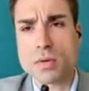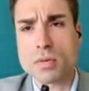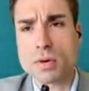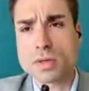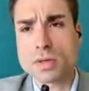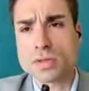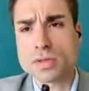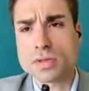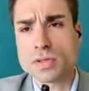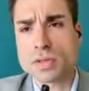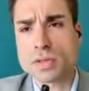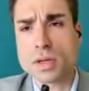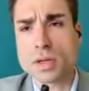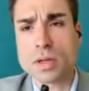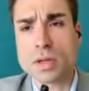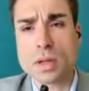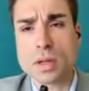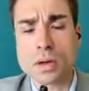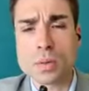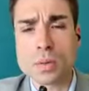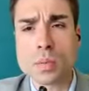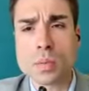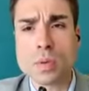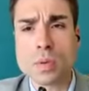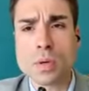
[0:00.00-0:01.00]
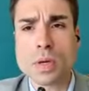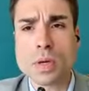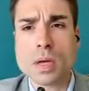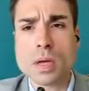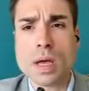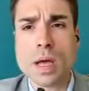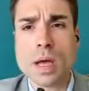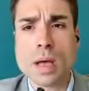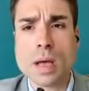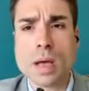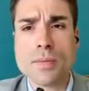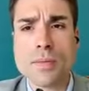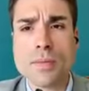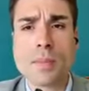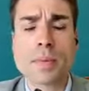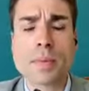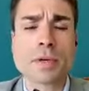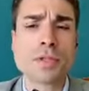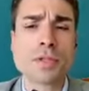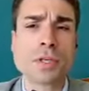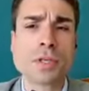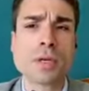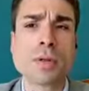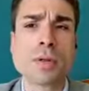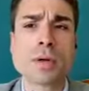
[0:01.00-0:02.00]
across the globe have a
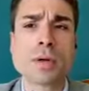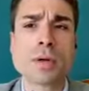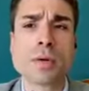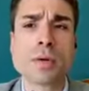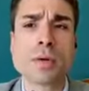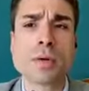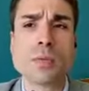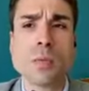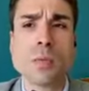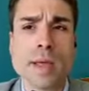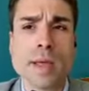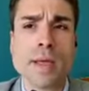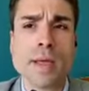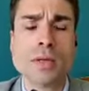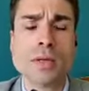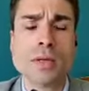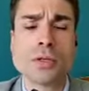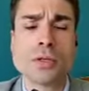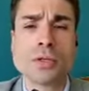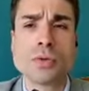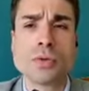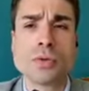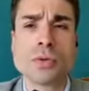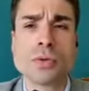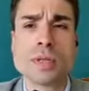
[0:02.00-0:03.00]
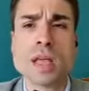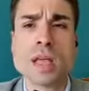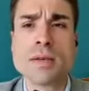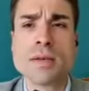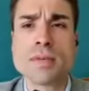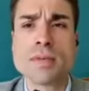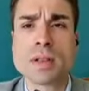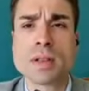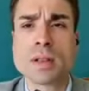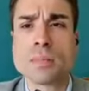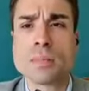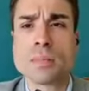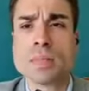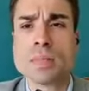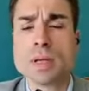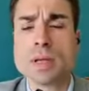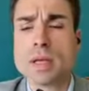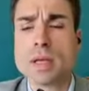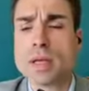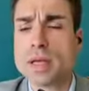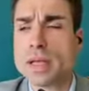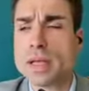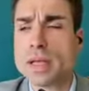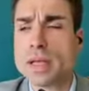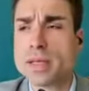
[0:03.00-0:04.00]
particular way to develop
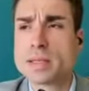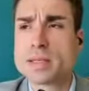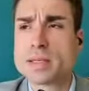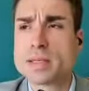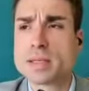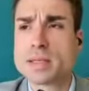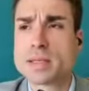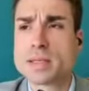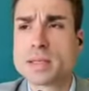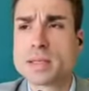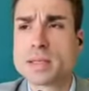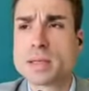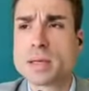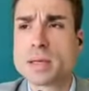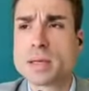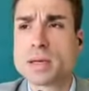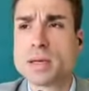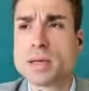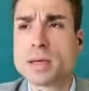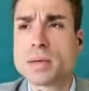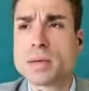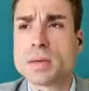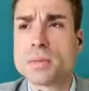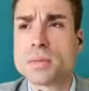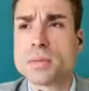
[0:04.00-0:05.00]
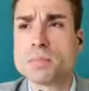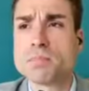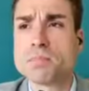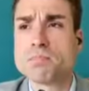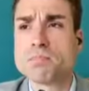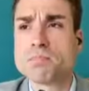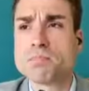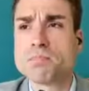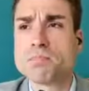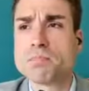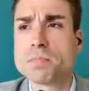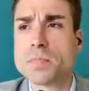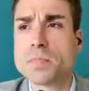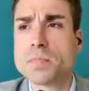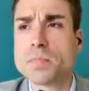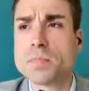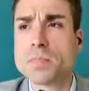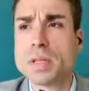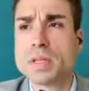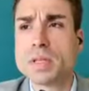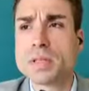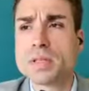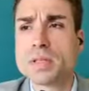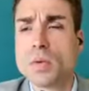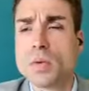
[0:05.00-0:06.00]
its um,
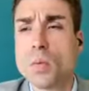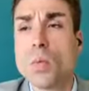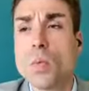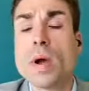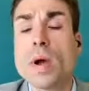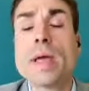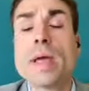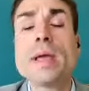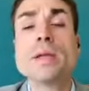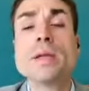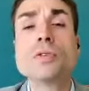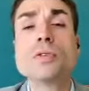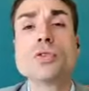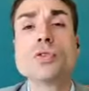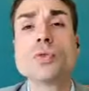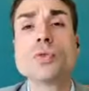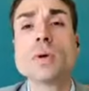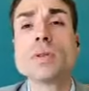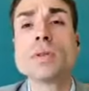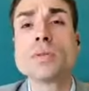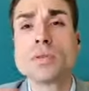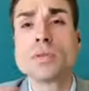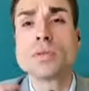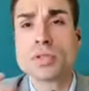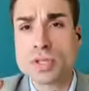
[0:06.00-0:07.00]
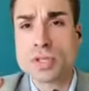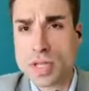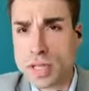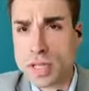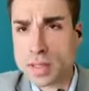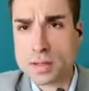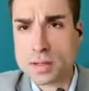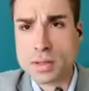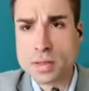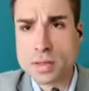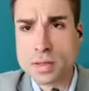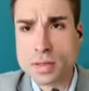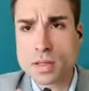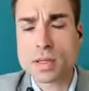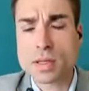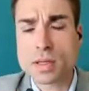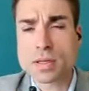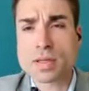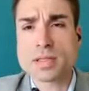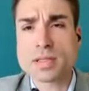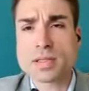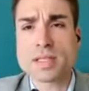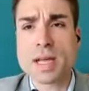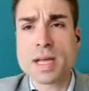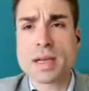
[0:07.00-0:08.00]
its way to understand
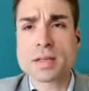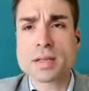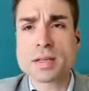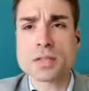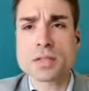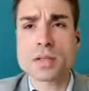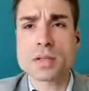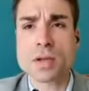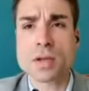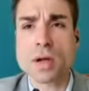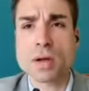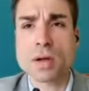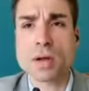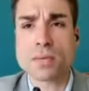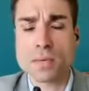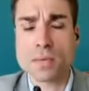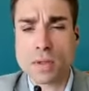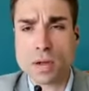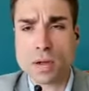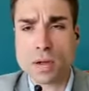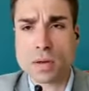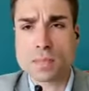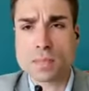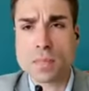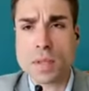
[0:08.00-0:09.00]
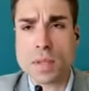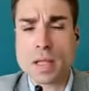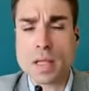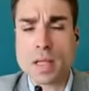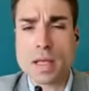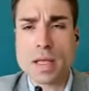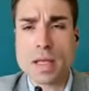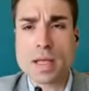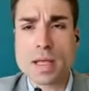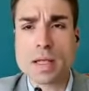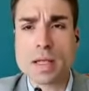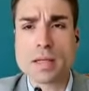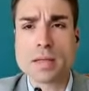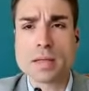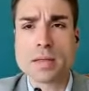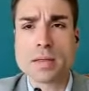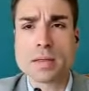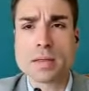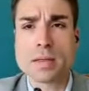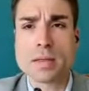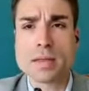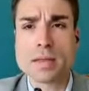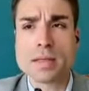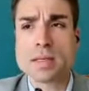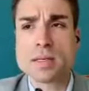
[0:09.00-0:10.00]
the science of law,
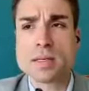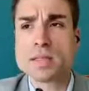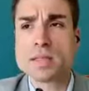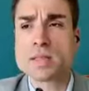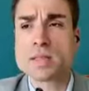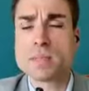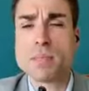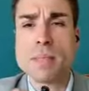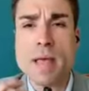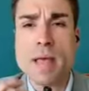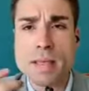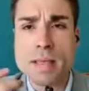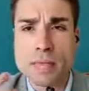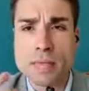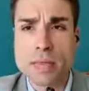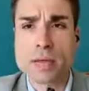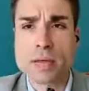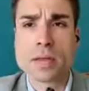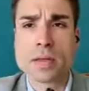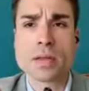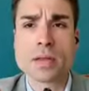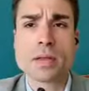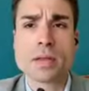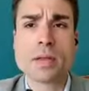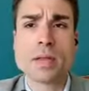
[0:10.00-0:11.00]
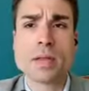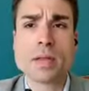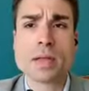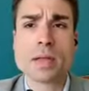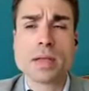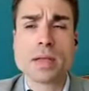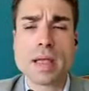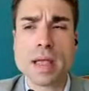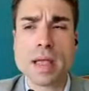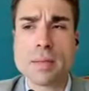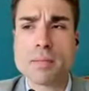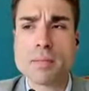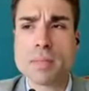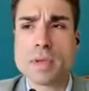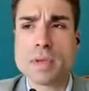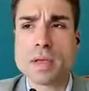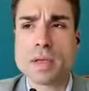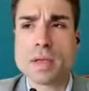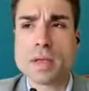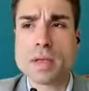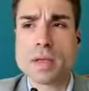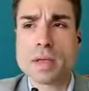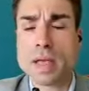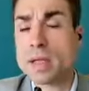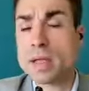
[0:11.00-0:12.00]
and this method can
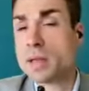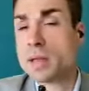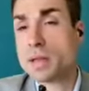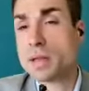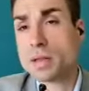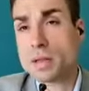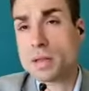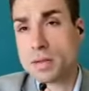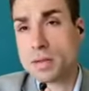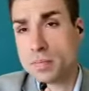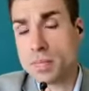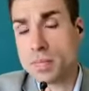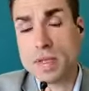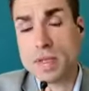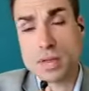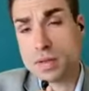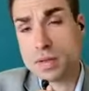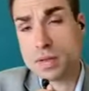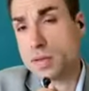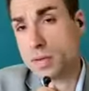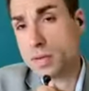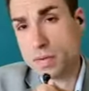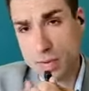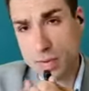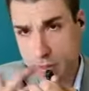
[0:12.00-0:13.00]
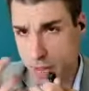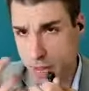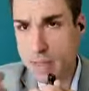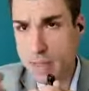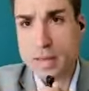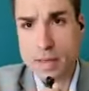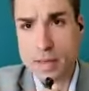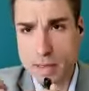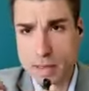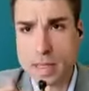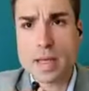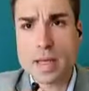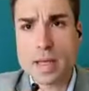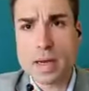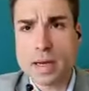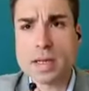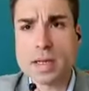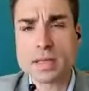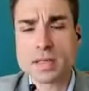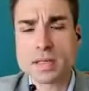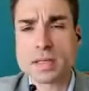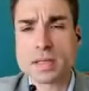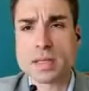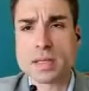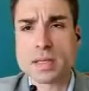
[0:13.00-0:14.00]
be and it
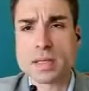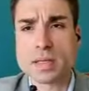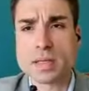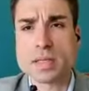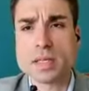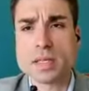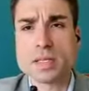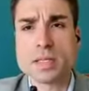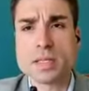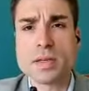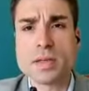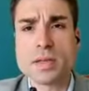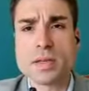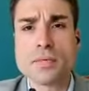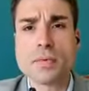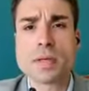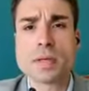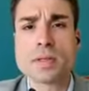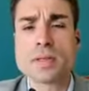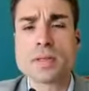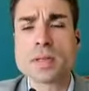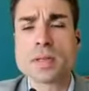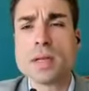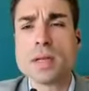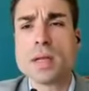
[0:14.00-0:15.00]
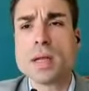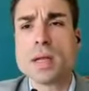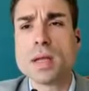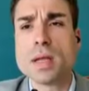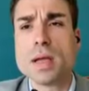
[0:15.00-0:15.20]
is indeed different